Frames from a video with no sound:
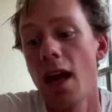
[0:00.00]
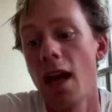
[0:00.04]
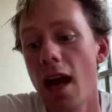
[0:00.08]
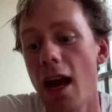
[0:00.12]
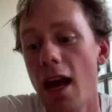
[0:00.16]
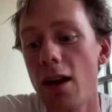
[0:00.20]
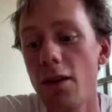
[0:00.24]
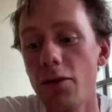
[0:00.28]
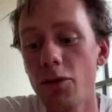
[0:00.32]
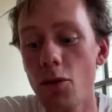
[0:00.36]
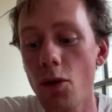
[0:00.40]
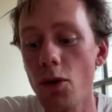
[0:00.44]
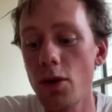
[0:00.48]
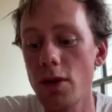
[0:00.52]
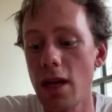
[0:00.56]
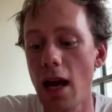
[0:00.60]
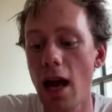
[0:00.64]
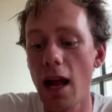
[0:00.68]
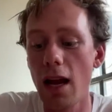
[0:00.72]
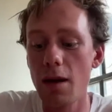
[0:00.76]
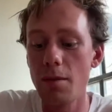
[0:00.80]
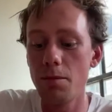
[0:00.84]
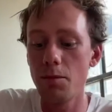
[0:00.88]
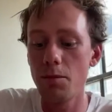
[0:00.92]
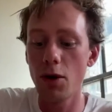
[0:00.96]
And of course,
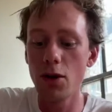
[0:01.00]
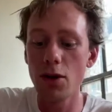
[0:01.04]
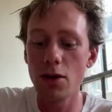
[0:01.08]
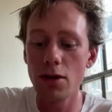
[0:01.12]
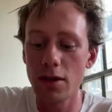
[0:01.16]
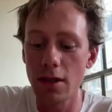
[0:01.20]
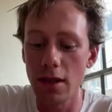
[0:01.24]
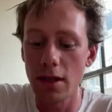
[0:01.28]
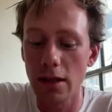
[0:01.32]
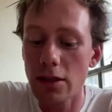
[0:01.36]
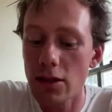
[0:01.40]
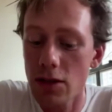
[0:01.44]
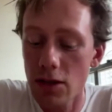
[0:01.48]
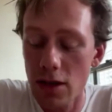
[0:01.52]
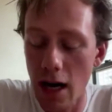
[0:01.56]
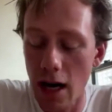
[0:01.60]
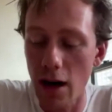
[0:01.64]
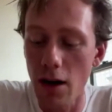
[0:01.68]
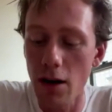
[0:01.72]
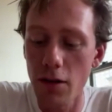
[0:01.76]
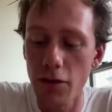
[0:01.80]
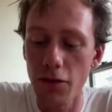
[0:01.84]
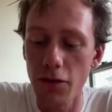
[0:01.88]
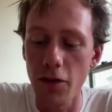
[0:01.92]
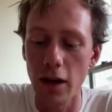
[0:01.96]
Ellen Burstyn
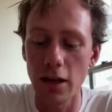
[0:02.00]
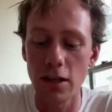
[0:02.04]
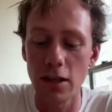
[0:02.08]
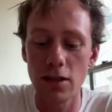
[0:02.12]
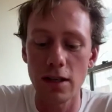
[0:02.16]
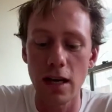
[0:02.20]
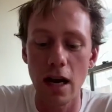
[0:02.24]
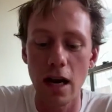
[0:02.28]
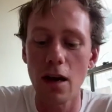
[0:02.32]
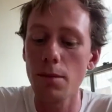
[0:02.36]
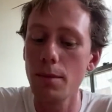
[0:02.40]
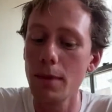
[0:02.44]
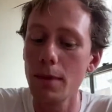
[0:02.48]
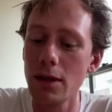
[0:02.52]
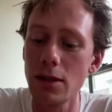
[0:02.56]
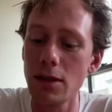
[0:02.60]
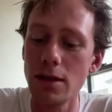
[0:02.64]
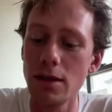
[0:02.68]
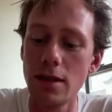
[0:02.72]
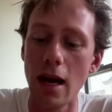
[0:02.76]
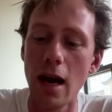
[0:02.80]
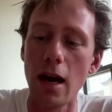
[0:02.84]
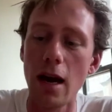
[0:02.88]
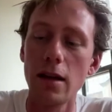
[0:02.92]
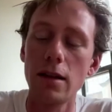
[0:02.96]
scared me to
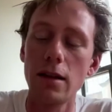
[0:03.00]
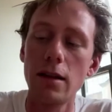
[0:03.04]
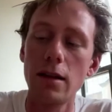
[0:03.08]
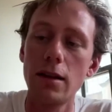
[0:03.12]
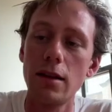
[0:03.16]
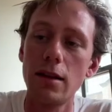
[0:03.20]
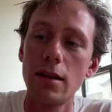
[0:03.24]
death